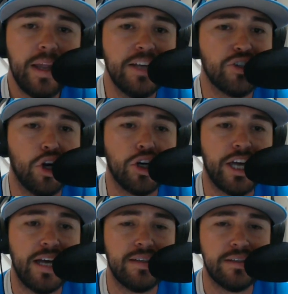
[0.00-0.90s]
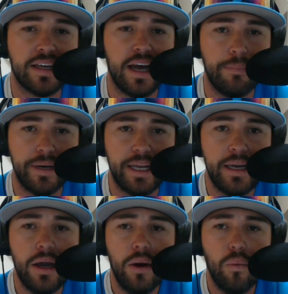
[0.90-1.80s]
as Kirk Cousins and company
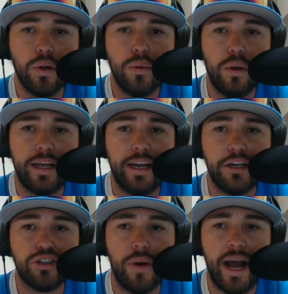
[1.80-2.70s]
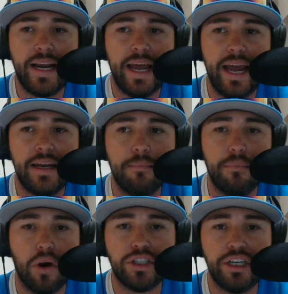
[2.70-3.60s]
were looking to try to end up
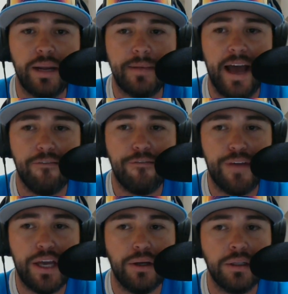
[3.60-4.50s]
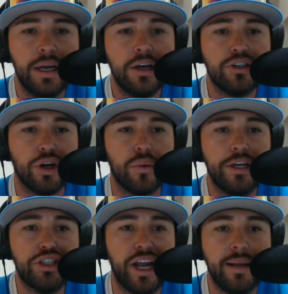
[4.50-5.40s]
marching up downfield,
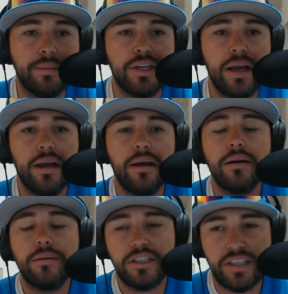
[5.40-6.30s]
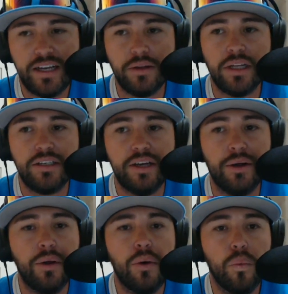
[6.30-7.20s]
Derwin James sealed the
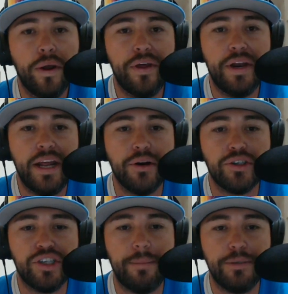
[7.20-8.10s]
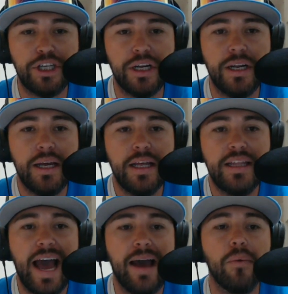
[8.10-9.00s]
deal with an interception
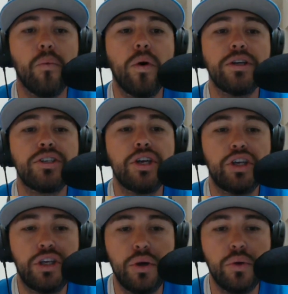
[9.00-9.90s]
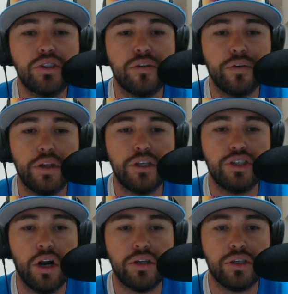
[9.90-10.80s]
that was huge for the
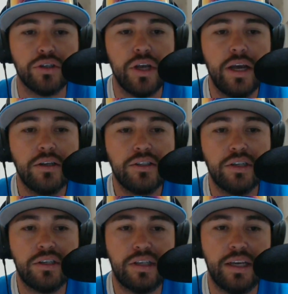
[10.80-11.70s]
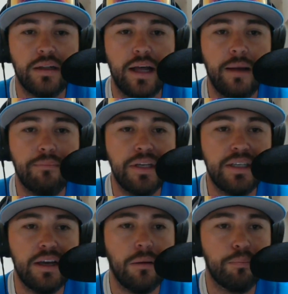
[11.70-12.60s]
Chargers to seal up the
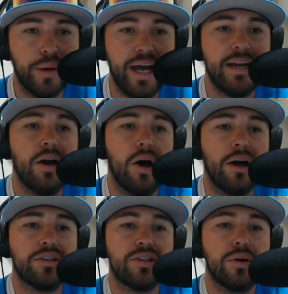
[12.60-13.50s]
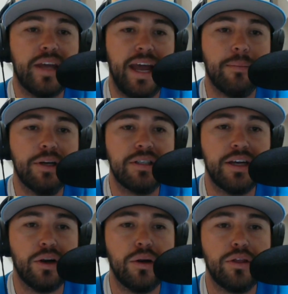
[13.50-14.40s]
deal. But also Cameron
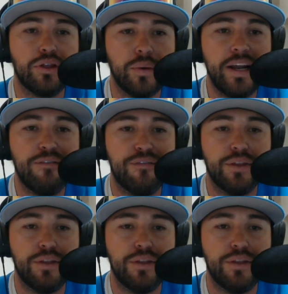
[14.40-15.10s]
Dicker, three